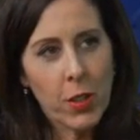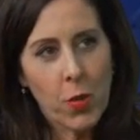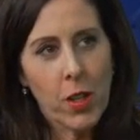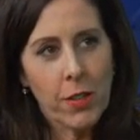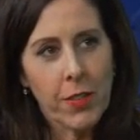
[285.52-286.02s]
in a
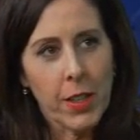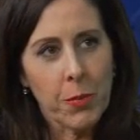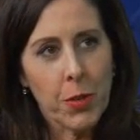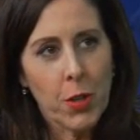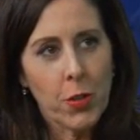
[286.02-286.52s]
qualifying
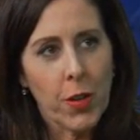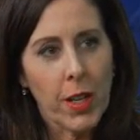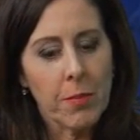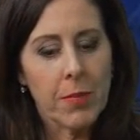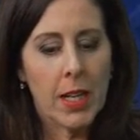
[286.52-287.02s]

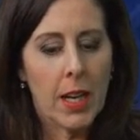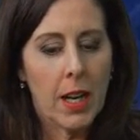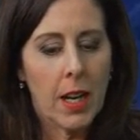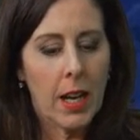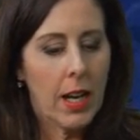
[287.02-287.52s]
program,
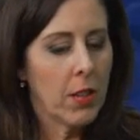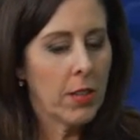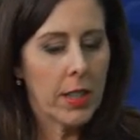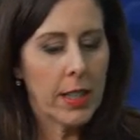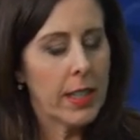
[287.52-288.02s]
how
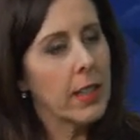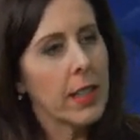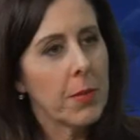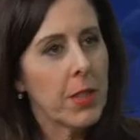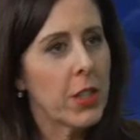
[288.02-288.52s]
can I
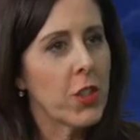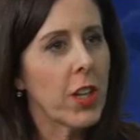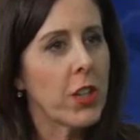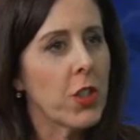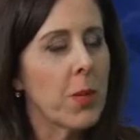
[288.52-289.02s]
claim the
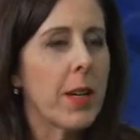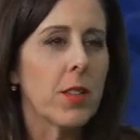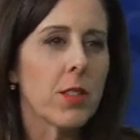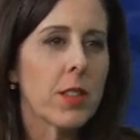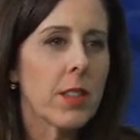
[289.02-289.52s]
education
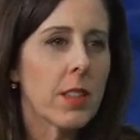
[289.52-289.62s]
amount?